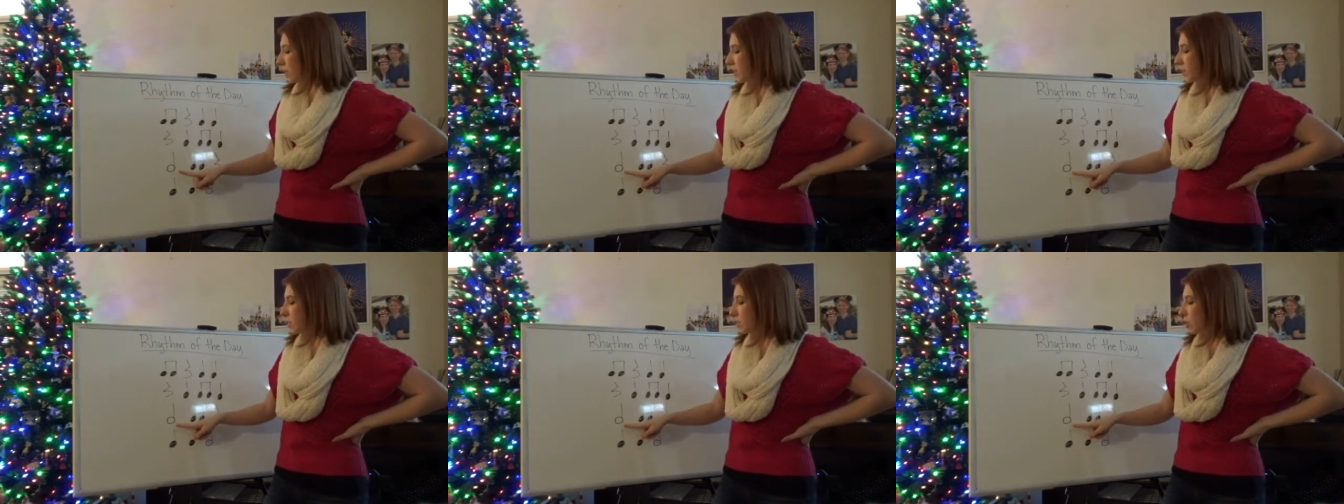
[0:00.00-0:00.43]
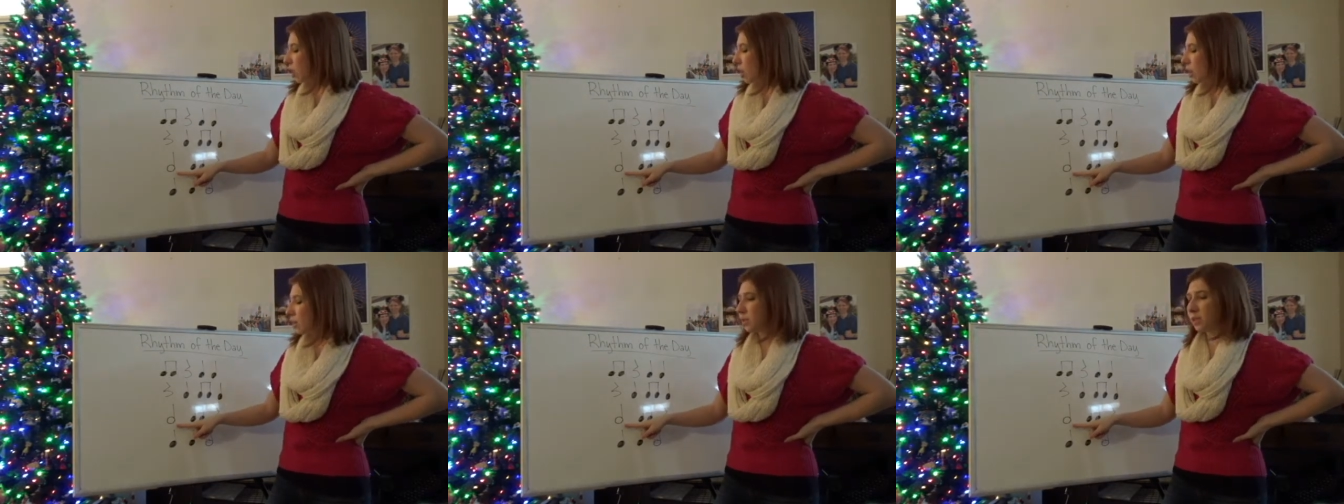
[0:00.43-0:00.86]

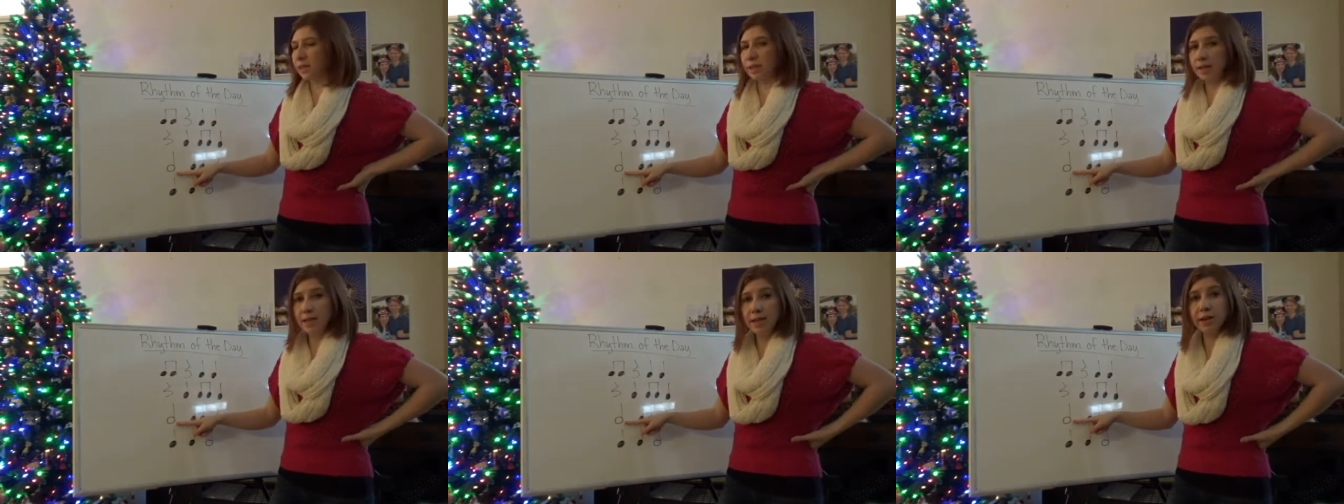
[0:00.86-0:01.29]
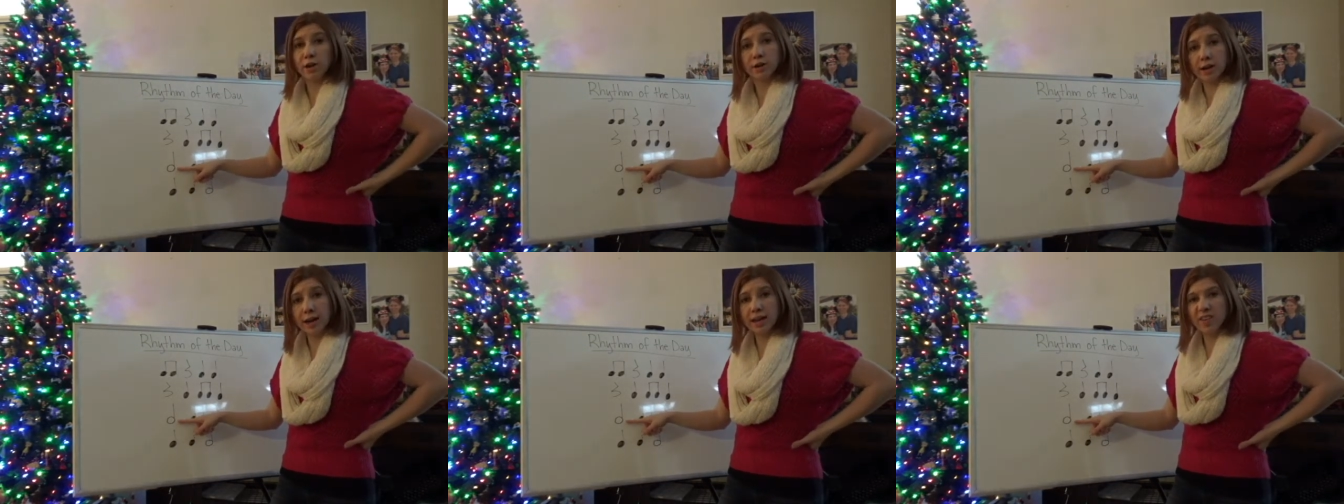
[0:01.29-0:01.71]
start
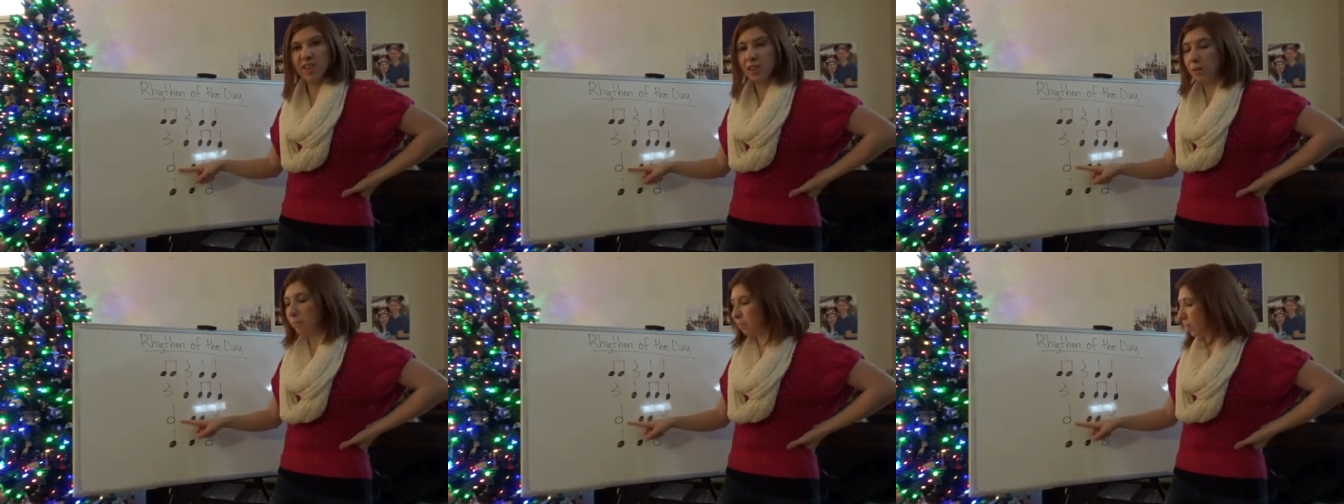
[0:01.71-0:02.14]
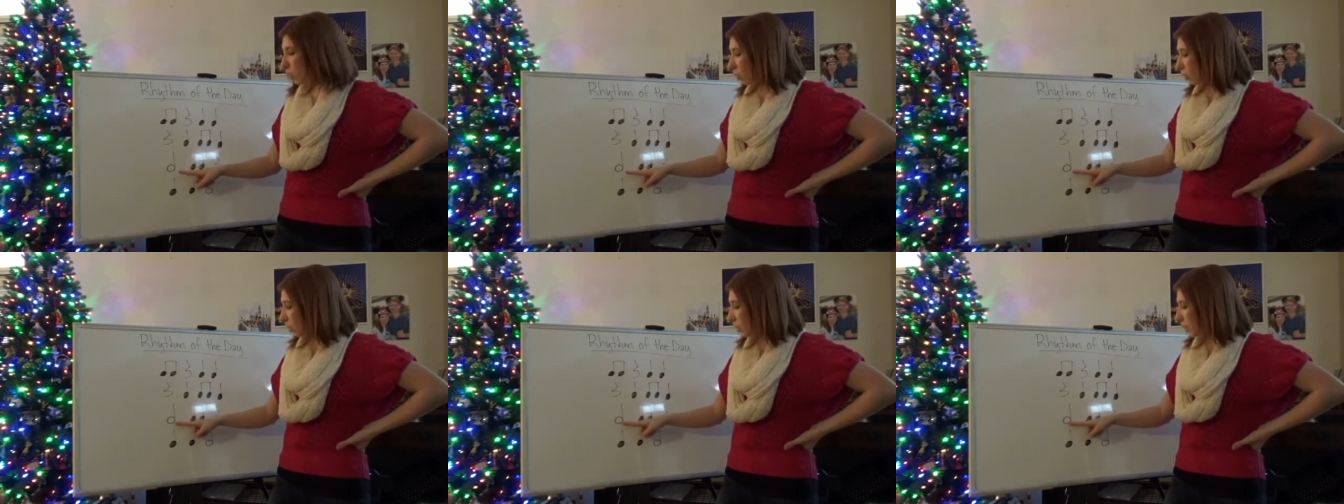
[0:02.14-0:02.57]
here kind of in the
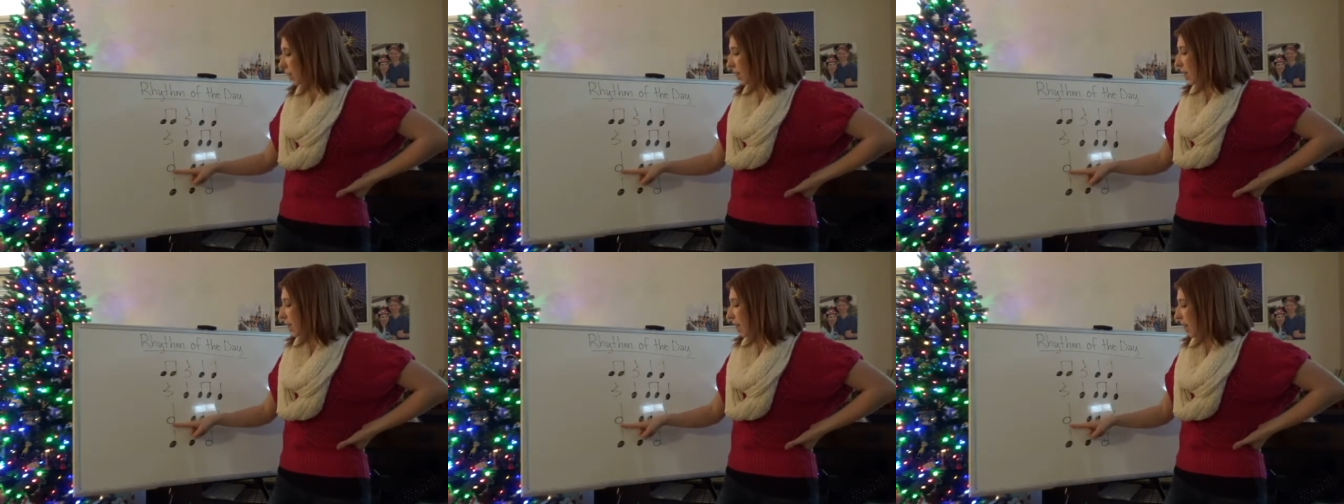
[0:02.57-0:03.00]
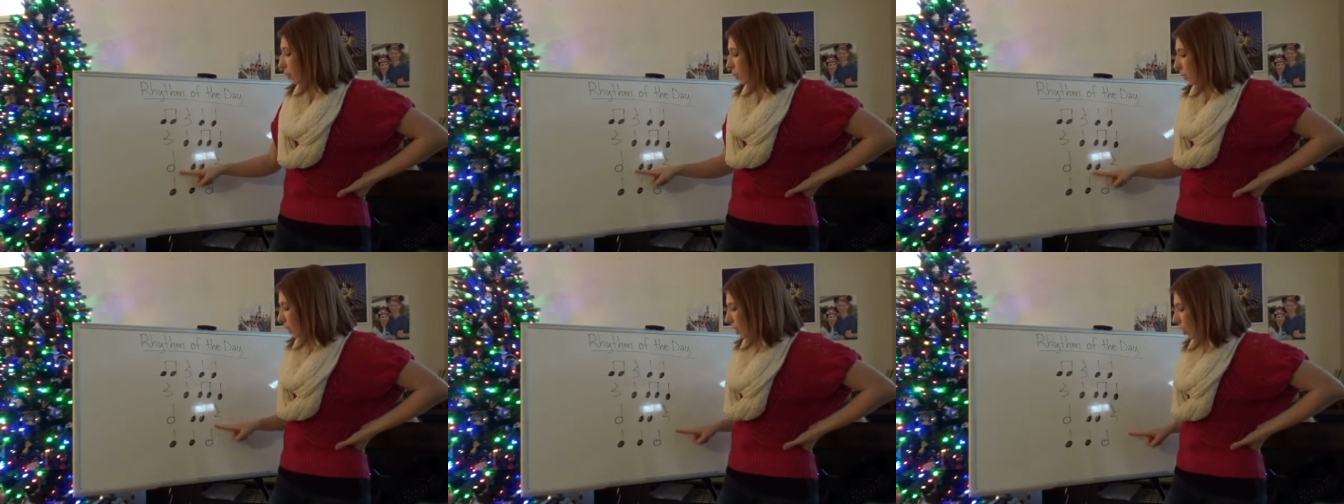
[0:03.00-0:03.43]
middle and
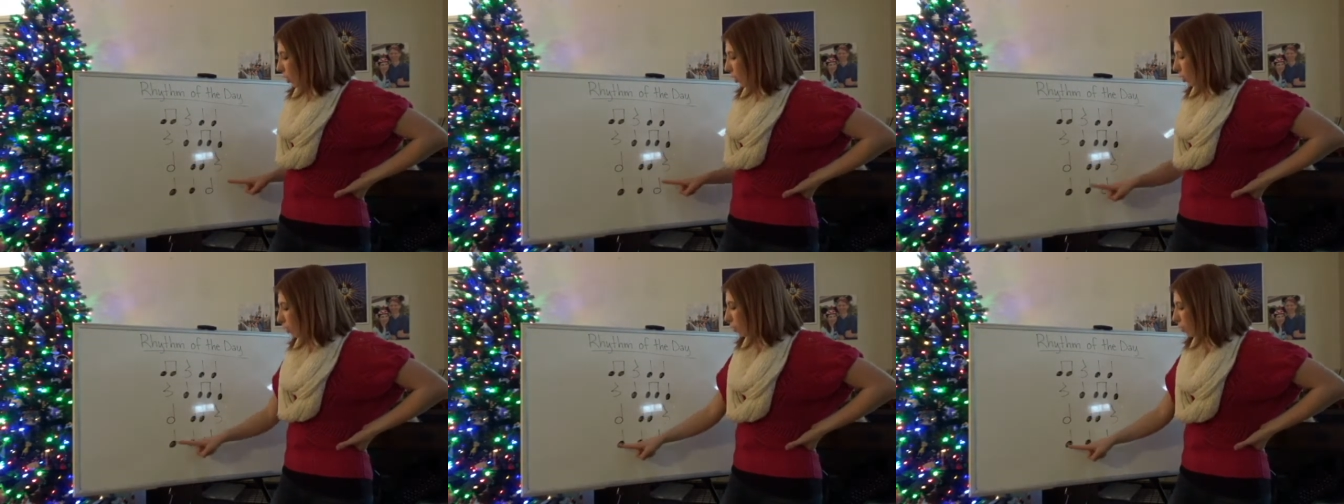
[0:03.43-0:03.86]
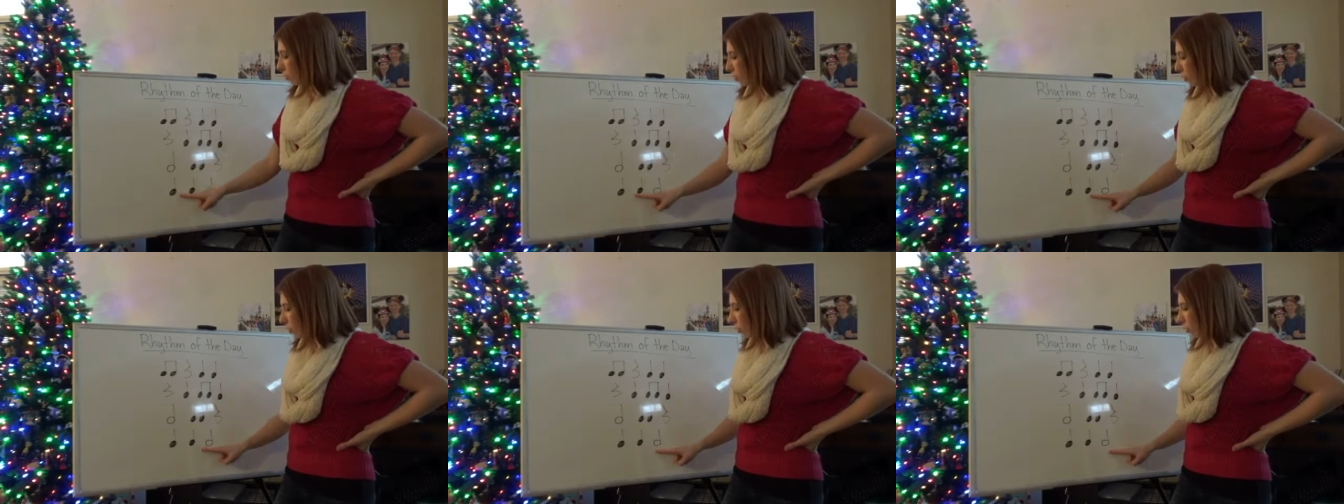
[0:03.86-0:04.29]
we're gonna go
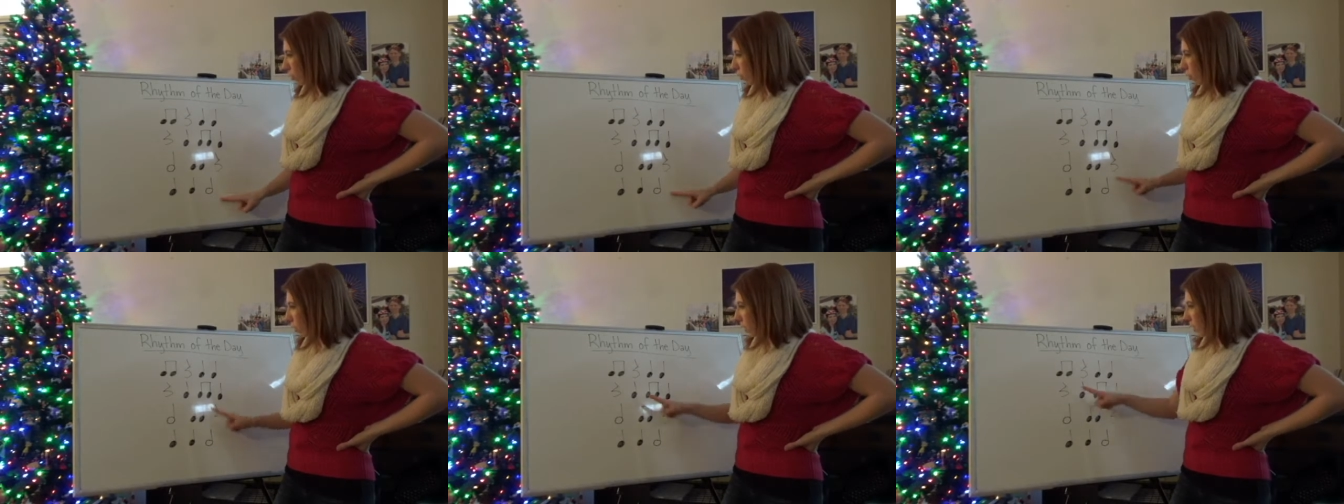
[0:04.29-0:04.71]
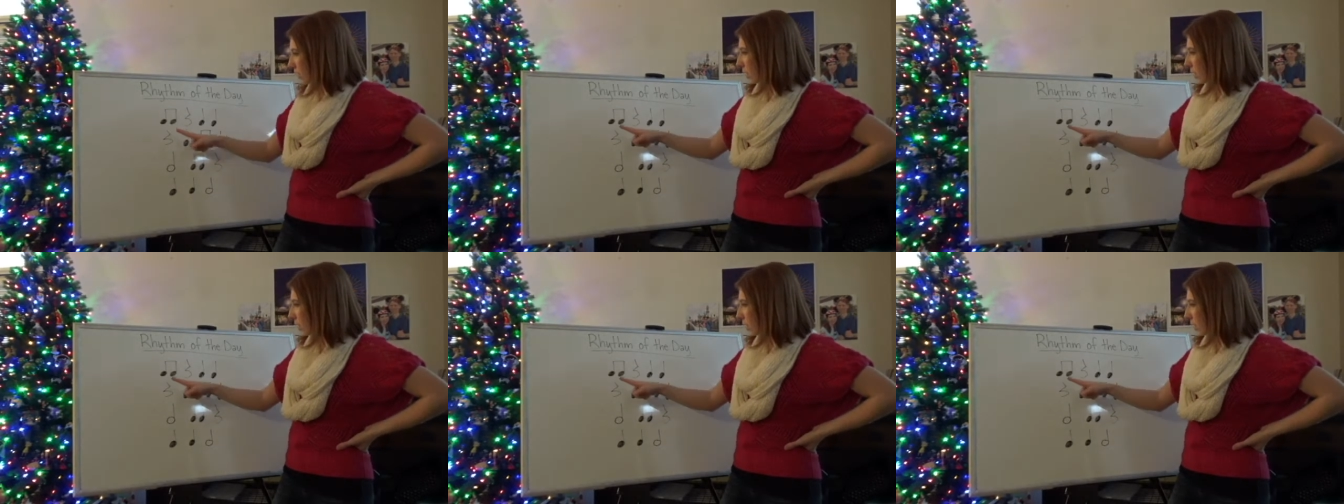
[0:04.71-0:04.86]
through